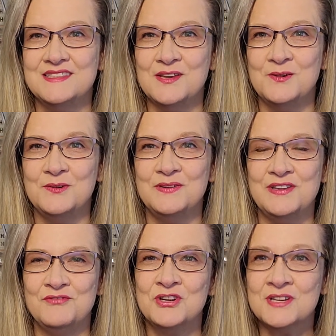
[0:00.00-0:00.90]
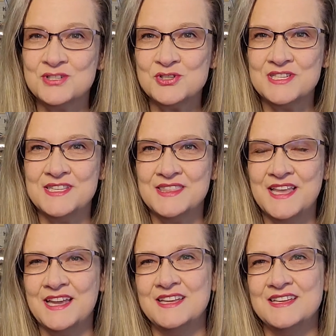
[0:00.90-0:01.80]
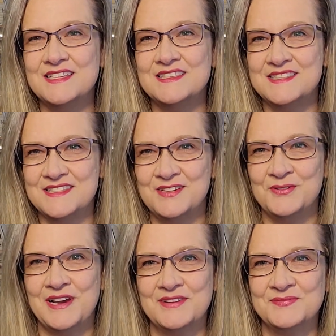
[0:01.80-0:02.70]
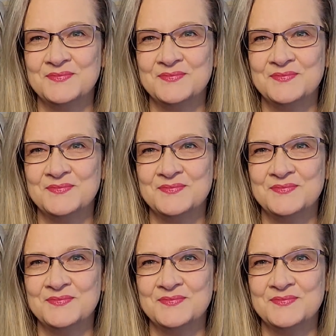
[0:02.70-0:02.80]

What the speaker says: So if you're interested in that, stick around.